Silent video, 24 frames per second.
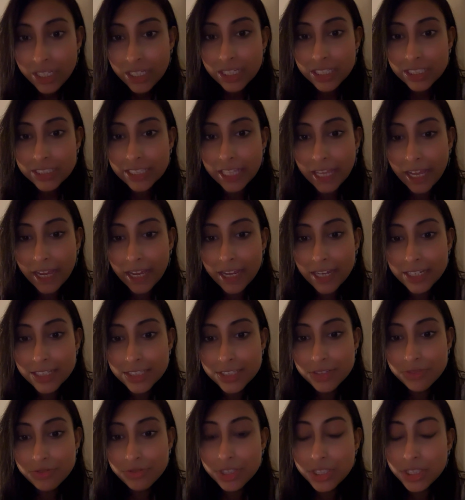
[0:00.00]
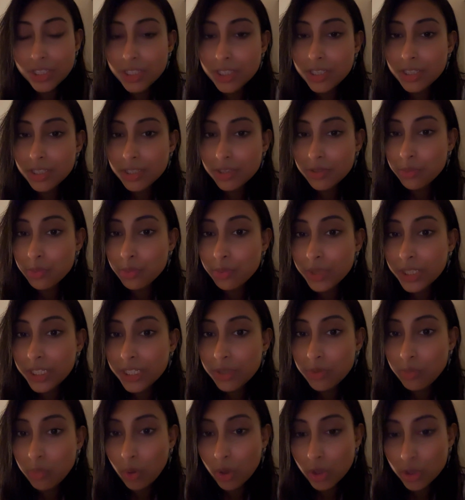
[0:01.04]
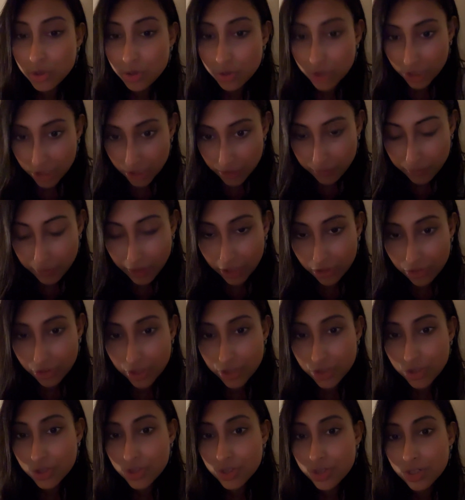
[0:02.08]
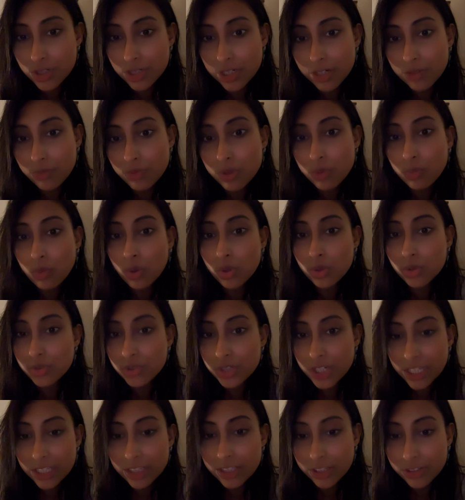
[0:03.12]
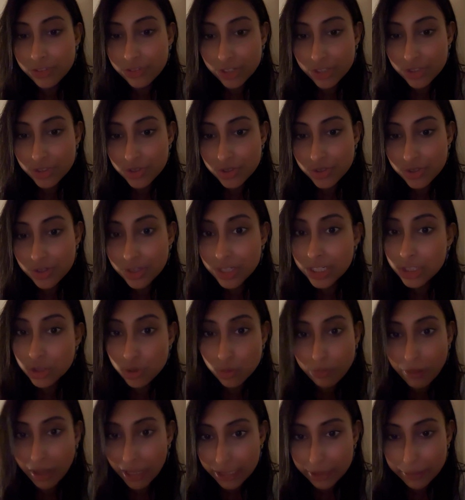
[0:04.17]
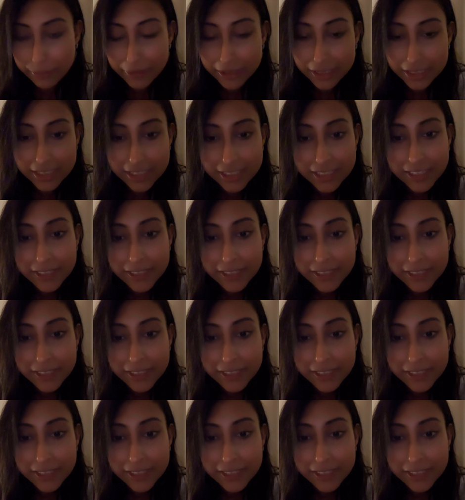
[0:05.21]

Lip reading: that we want to keep that register and we want to take that register into parliament.